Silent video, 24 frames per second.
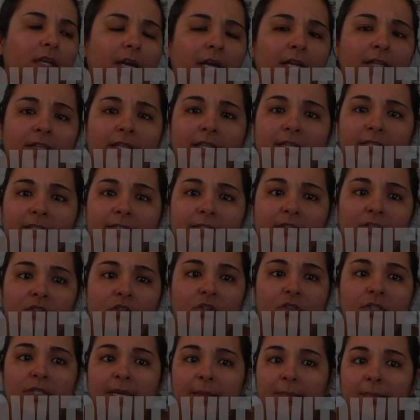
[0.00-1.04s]
a list, you
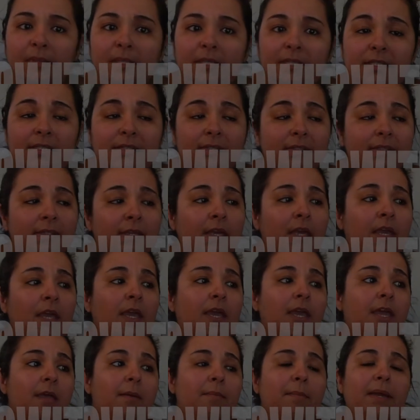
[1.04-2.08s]
could type list,
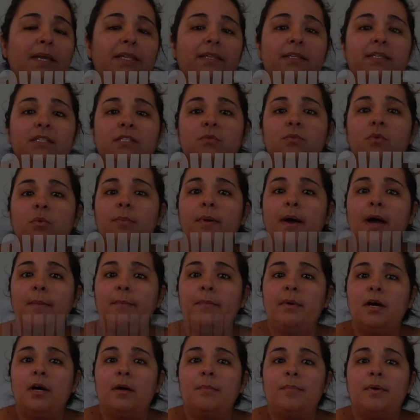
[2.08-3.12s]
and my list will pop
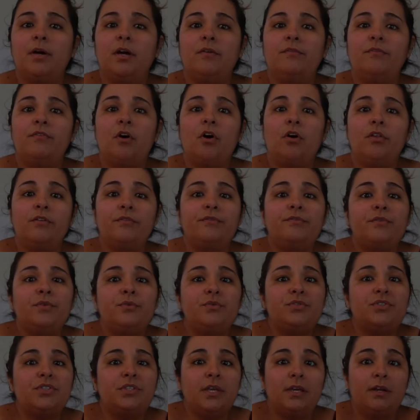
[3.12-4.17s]
up of all the
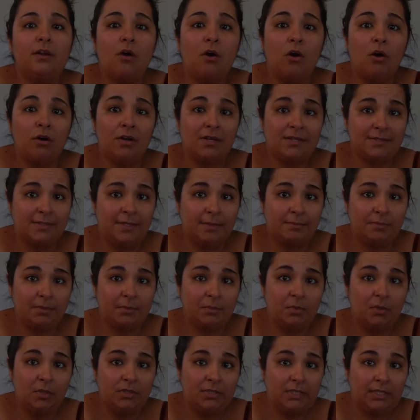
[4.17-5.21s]
foods that are
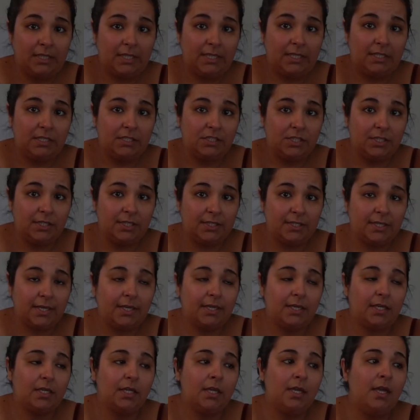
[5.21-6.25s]
acceptable in the ketogenic
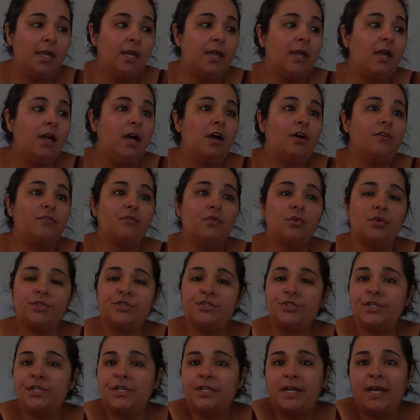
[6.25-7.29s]
diet. Of course,
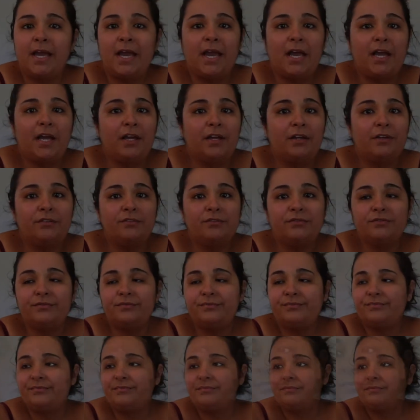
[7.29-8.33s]
you're gonna have
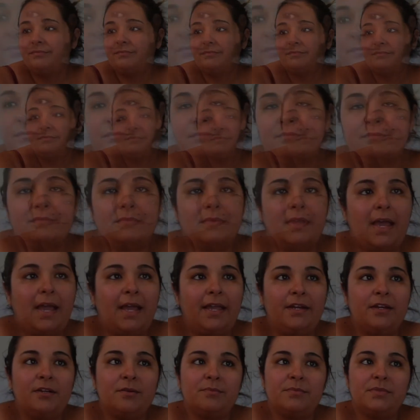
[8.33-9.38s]

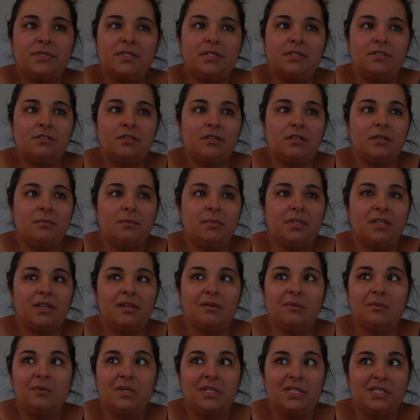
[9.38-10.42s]
items that you're gonna be like,
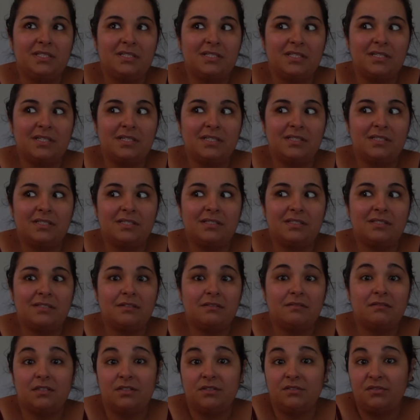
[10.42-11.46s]
what is this?
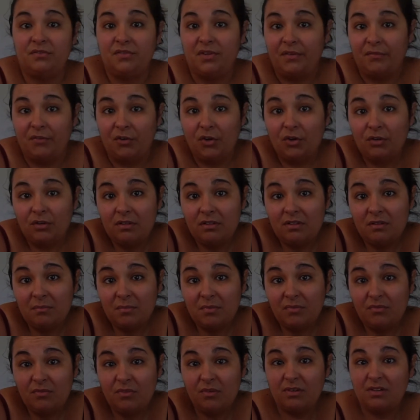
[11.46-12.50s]
Because you've never heard of them
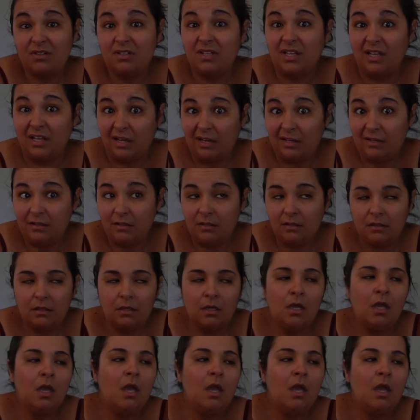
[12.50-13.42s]
before, like I did.